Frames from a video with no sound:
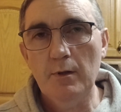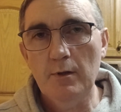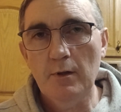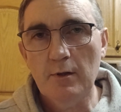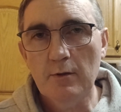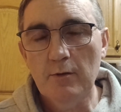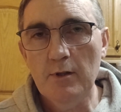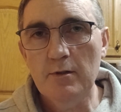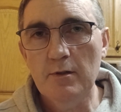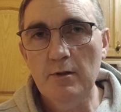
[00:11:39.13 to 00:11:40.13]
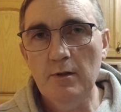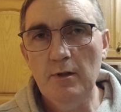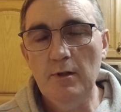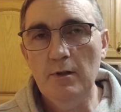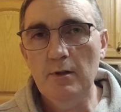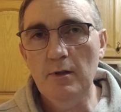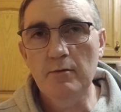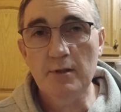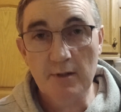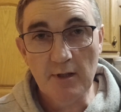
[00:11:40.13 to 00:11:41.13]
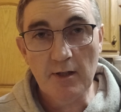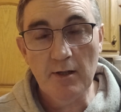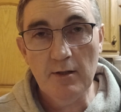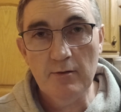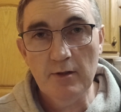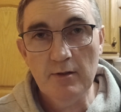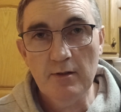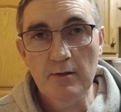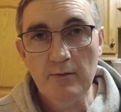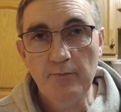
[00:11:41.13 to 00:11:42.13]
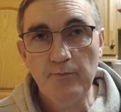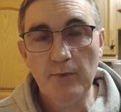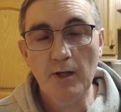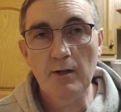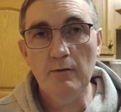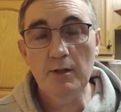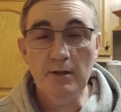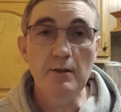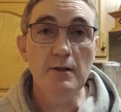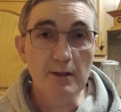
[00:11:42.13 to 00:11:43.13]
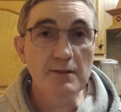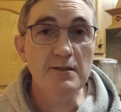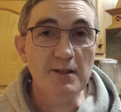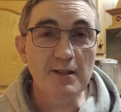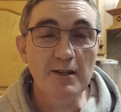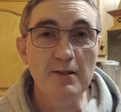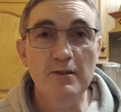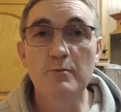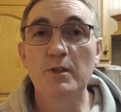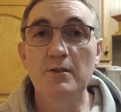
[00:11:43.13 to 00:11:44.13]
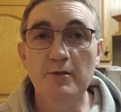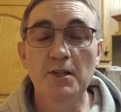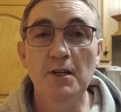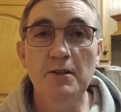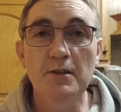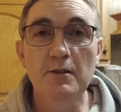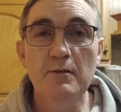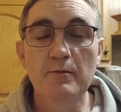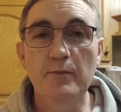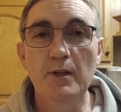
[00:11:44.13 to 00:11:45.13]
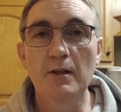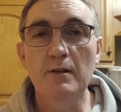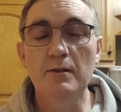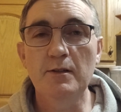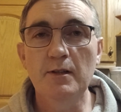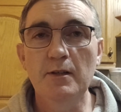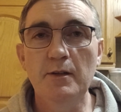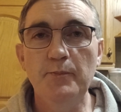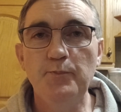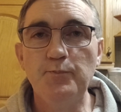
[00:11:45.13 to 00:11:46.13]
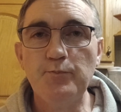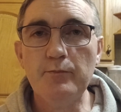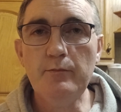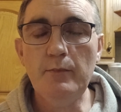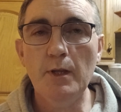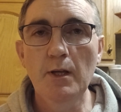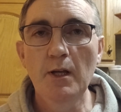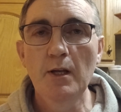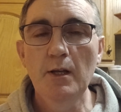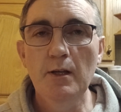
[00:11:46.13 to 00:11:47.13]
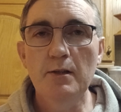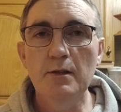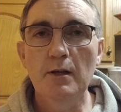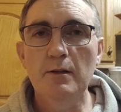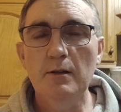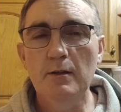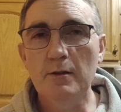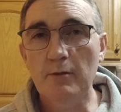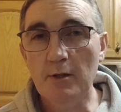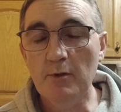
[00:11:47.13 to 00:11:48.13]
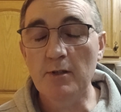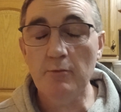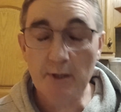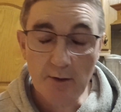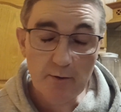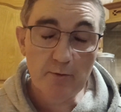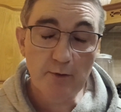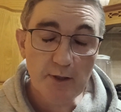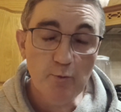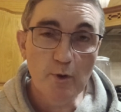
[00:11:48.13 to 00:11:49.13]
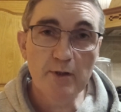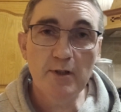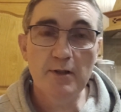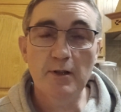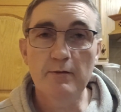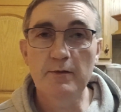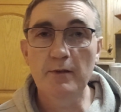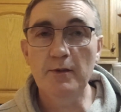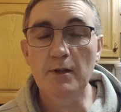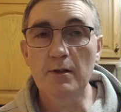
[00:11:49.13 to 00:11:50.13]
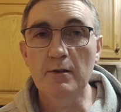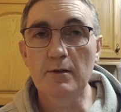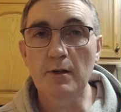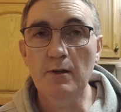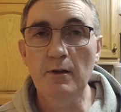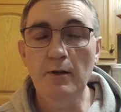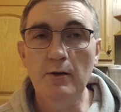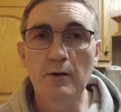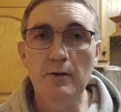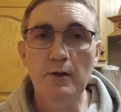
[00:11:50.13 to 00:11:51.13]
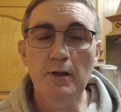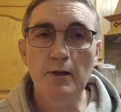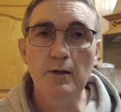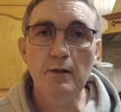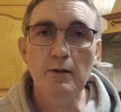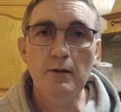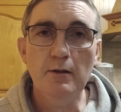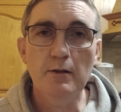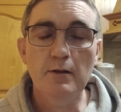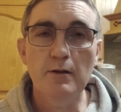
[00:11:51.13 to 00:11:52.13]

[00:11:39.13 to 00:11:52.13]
Dr. Grayson, he was a psychiatrist. Well, he is a psychiatrist, but he's retired now. And he said in 2021, he said 50 years earlier, he